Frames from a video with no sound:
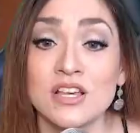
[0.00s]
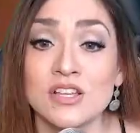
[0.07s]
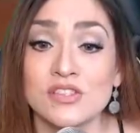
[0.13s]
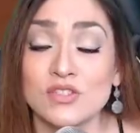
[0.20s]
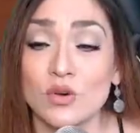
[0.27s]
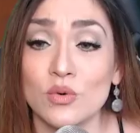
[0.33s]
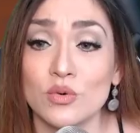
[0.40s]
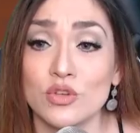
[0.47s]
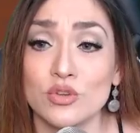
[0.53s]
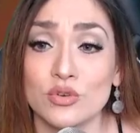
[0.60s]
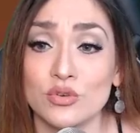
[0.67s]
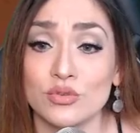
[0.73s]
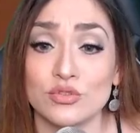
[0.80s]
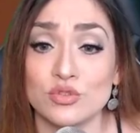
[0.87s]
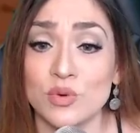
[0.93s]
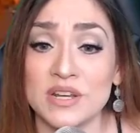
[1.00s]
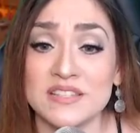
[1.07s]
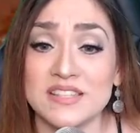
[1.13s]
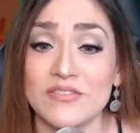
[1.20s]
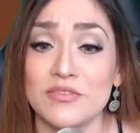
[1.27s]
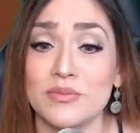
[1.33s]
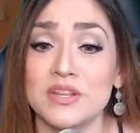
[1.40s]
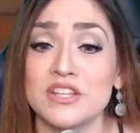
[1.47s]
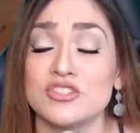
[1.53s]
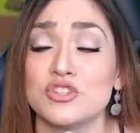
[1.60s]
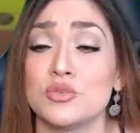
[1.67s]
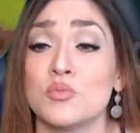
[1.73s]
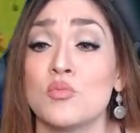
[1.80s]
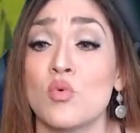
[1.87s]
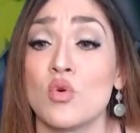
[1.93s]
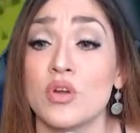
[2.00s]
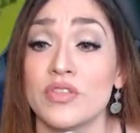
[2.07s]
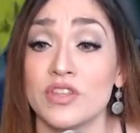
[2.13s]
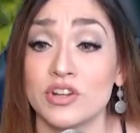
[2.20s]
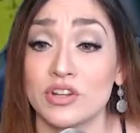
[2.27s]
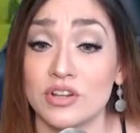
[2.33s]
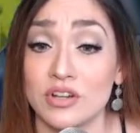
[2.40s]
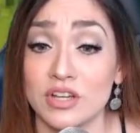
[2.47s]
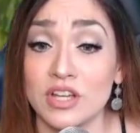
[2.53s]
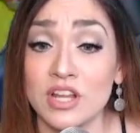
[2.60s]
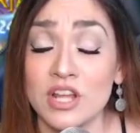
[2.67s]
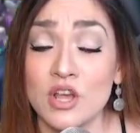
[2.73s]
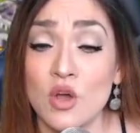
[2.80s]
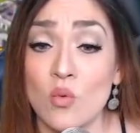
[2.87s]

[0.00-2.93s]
So you're 27 minutes, you're more than good.